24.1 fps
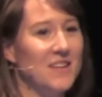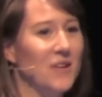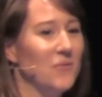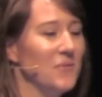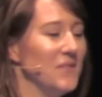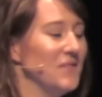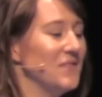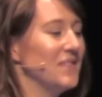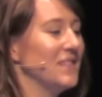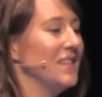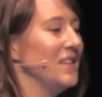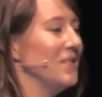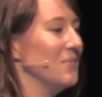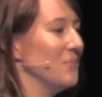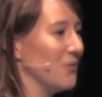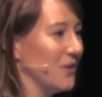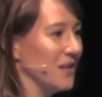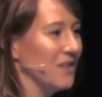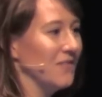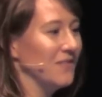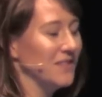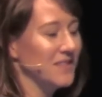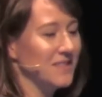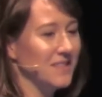that we've seen
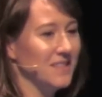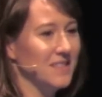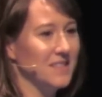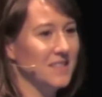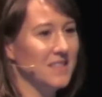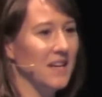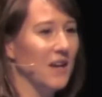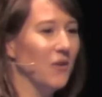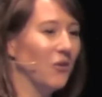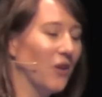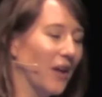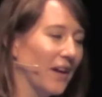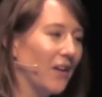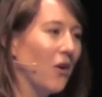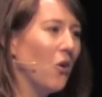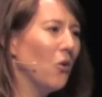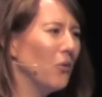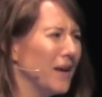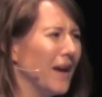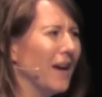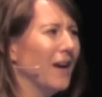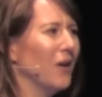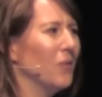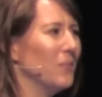previously today are like,
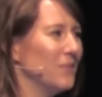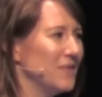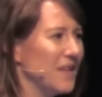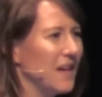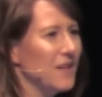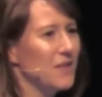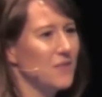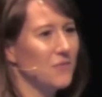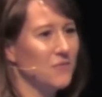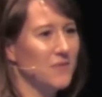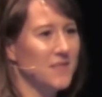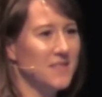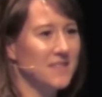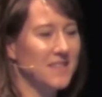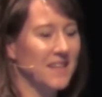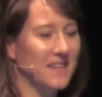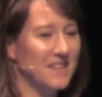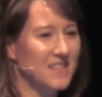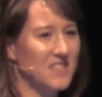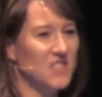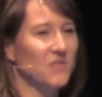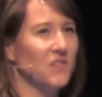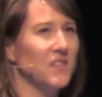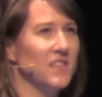oh yeah, it'll take 3
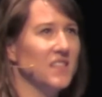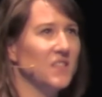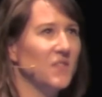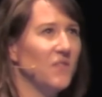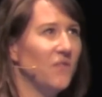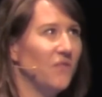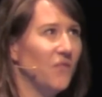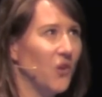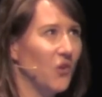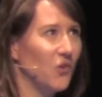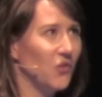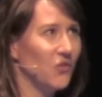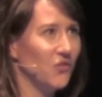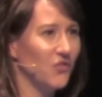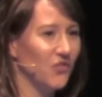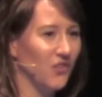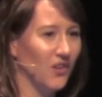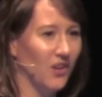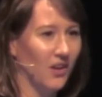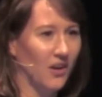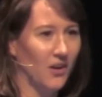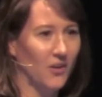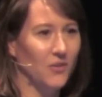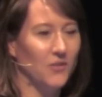seconds for this font to
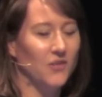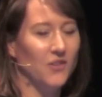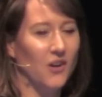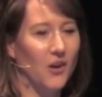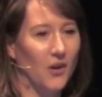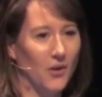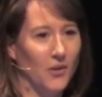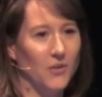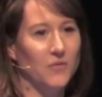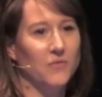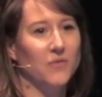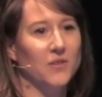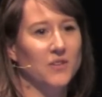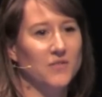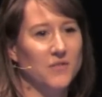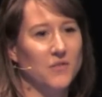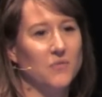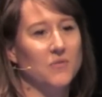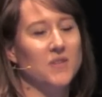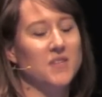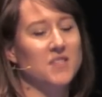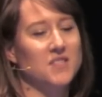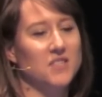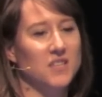load over
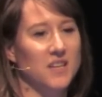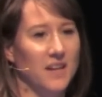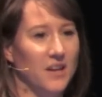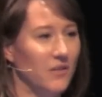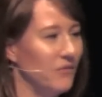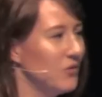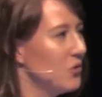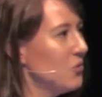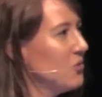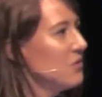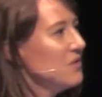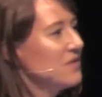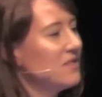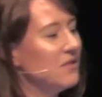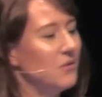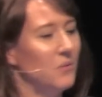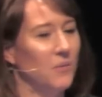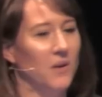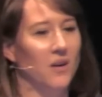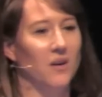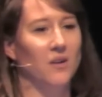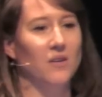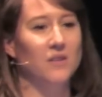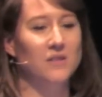3G. Of course it
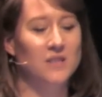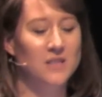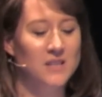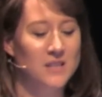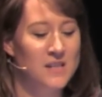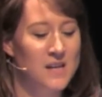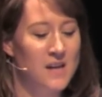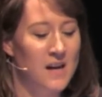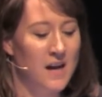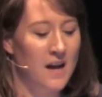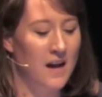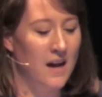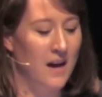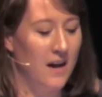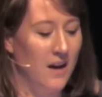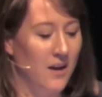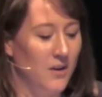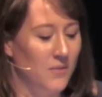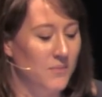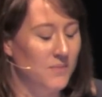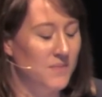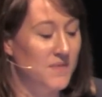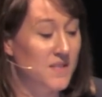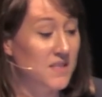will.
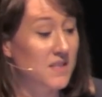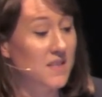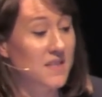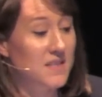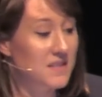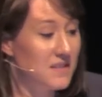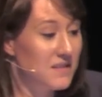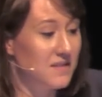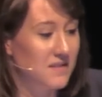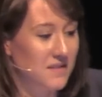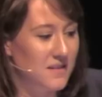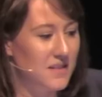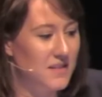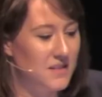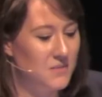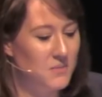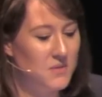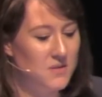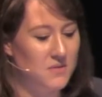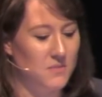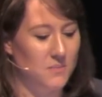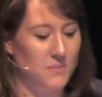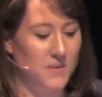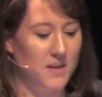So this
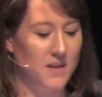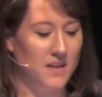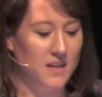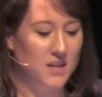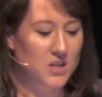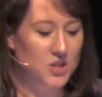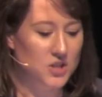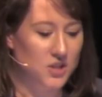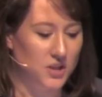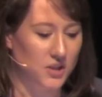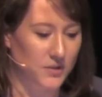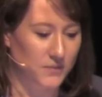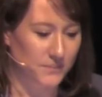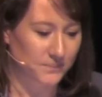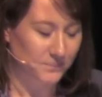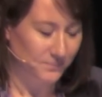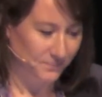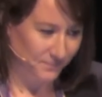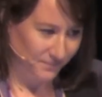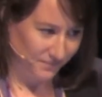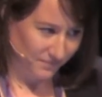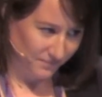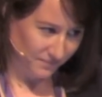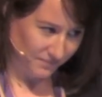was a big issue.
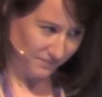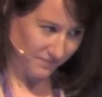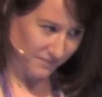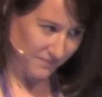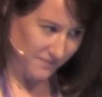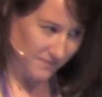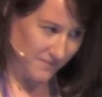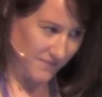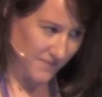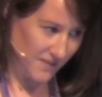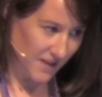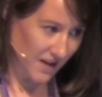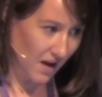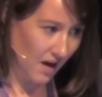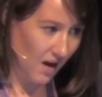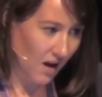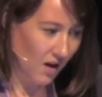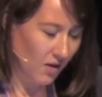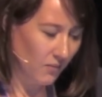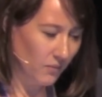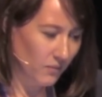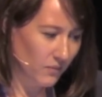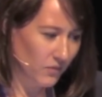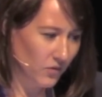
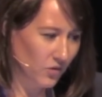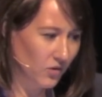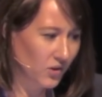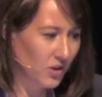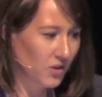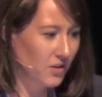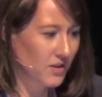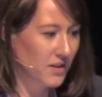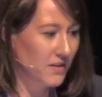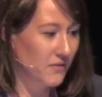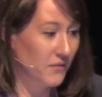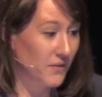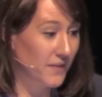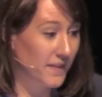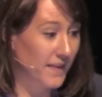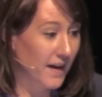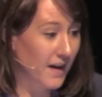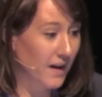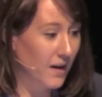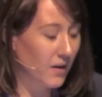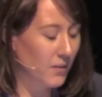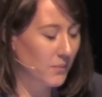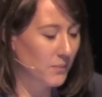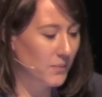Not only for
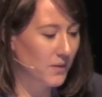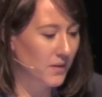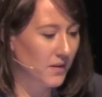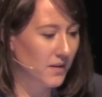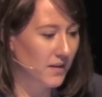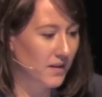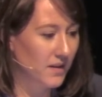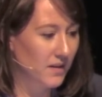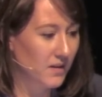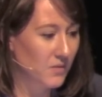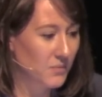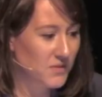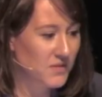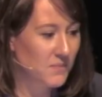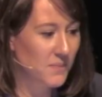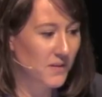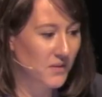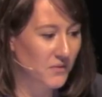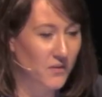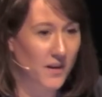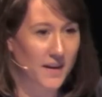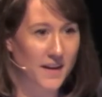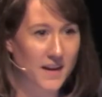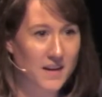that, but it was a
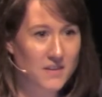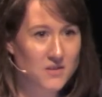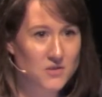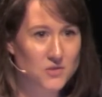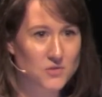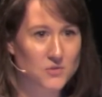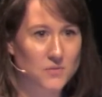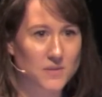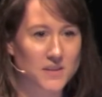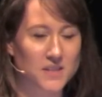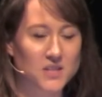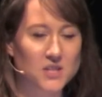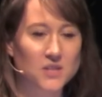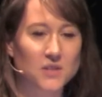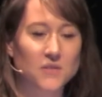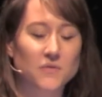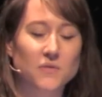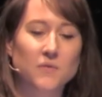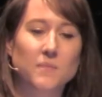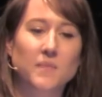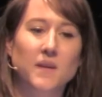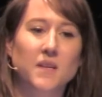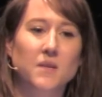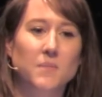big financial issue
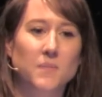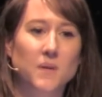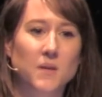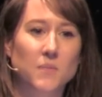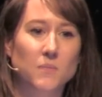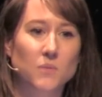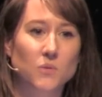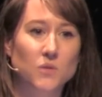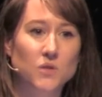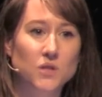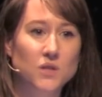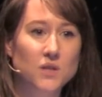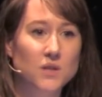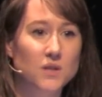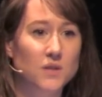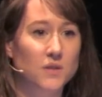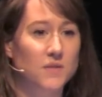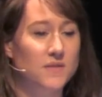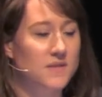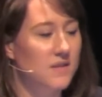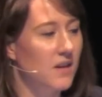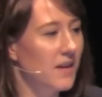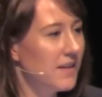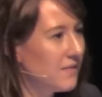for many people
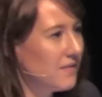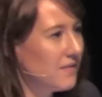too. So I